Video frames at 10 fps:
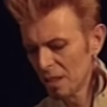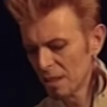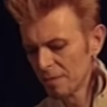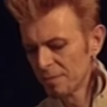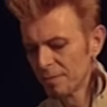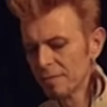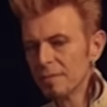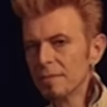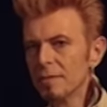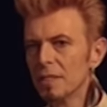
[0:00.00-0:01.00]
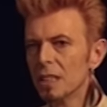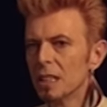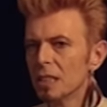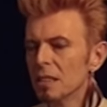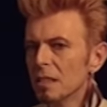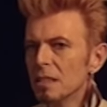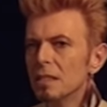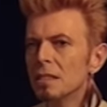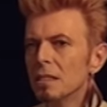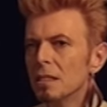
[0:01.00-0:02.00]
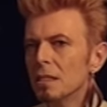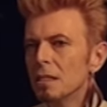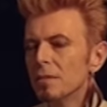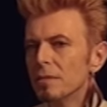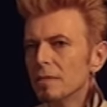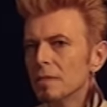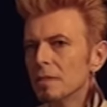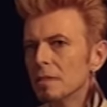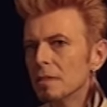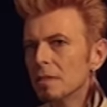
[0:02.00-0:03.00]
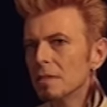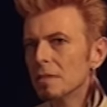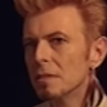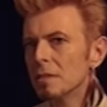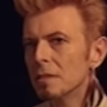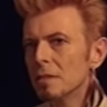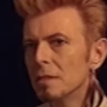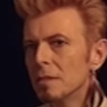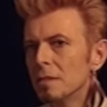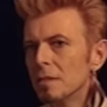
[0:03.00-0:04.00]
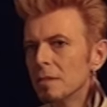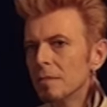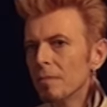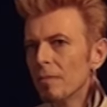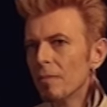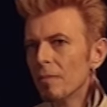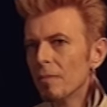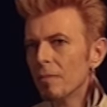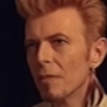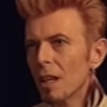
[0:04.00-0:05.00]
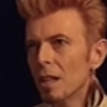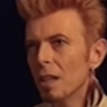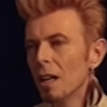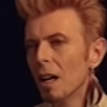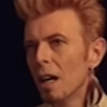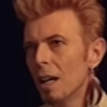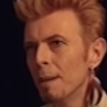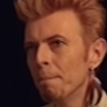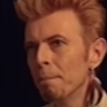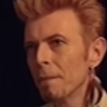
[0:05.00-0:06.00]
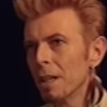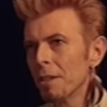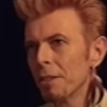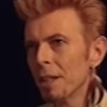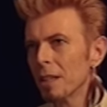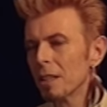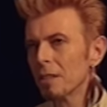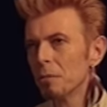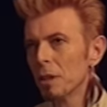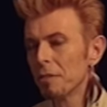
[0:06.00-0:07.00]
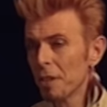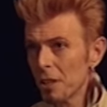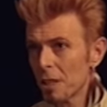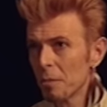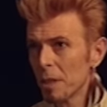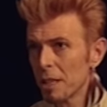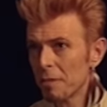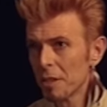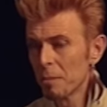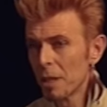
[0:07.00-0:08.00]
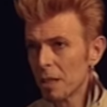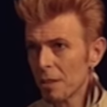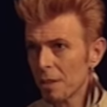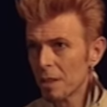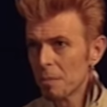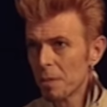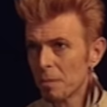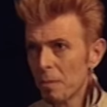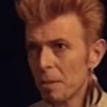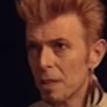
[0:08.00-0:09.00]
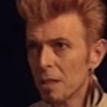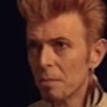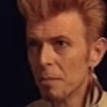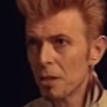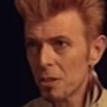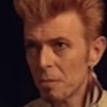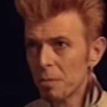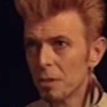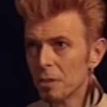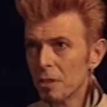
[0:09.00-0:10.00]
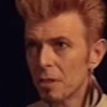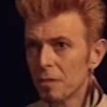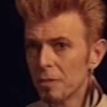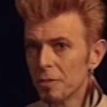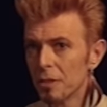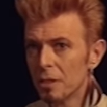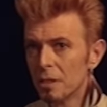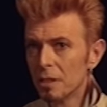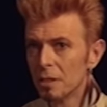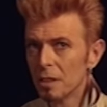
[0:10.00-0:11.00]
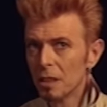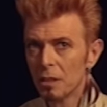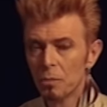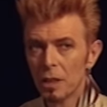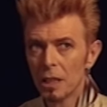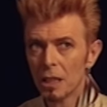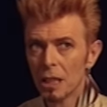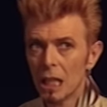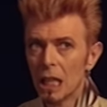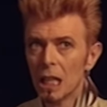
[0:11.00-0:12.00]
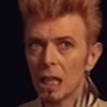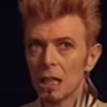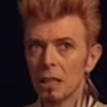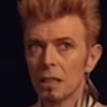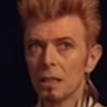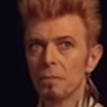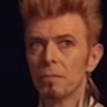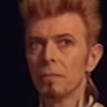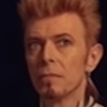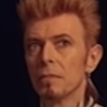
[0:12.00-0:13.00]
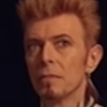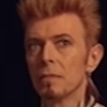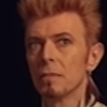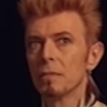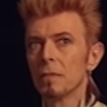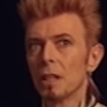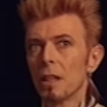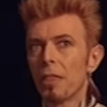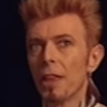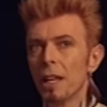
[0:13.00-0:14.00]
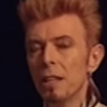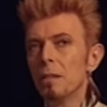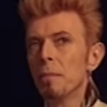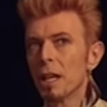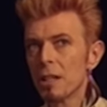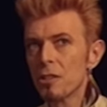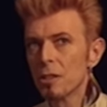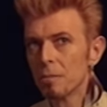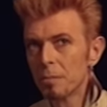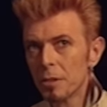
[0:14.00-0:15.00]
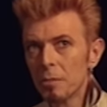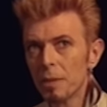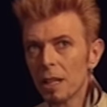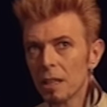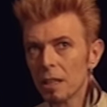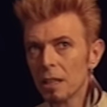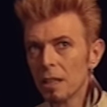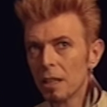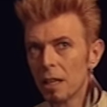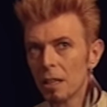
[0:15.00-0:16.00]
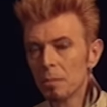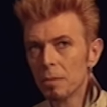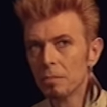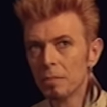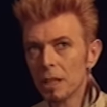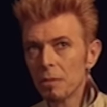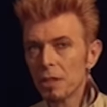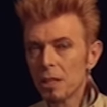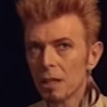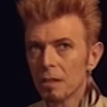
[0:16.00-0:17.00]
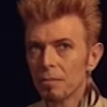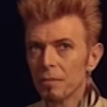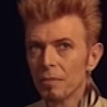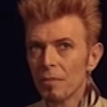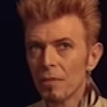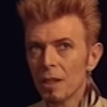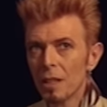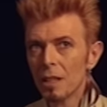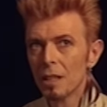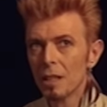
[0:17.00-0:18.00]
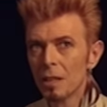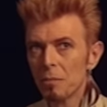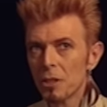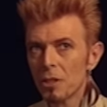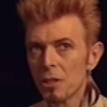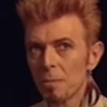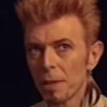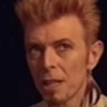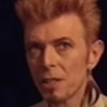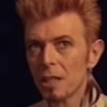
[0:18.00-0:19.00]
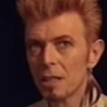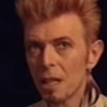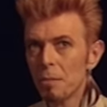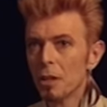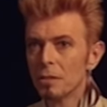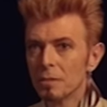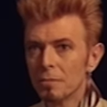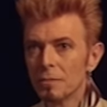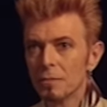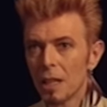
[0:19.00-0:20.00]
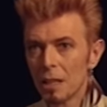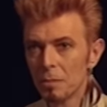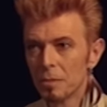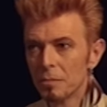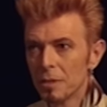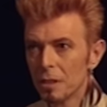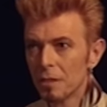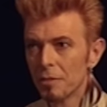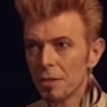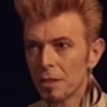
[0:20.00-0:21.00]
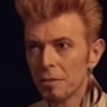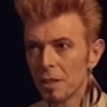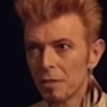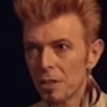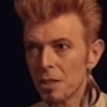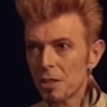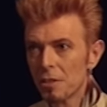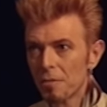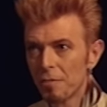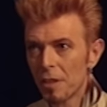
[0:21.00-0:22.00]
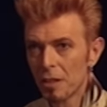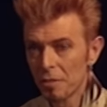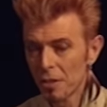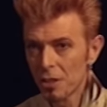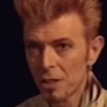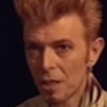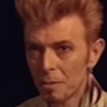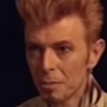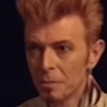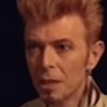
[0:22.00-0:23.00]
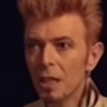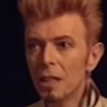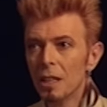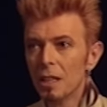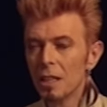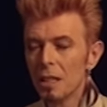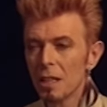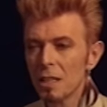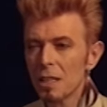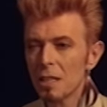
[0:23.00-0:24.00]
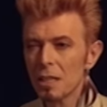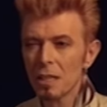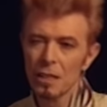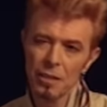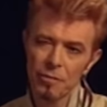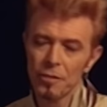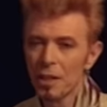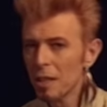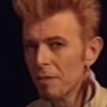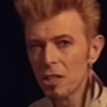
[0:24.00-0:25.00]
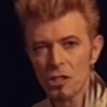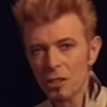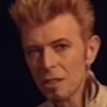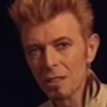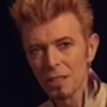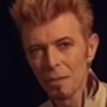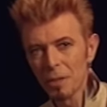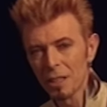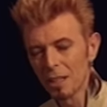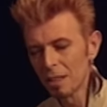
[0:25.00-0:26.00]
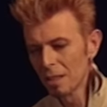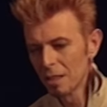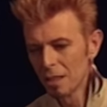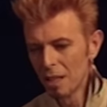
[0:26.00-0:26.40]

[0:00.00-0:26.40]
and yeah. White Light, White Heat. Yeah. Uh, t tell me about those songs. Why those songs? Um, I think, well, firstly, Waiting for the Man, I think, is probably the most important of the four, in a way. Um, a then-manager brought back an album. It was, uh, it was just a plastic demo album of the Velvet's very first album, in nineteen sixty-five-ish, something like that.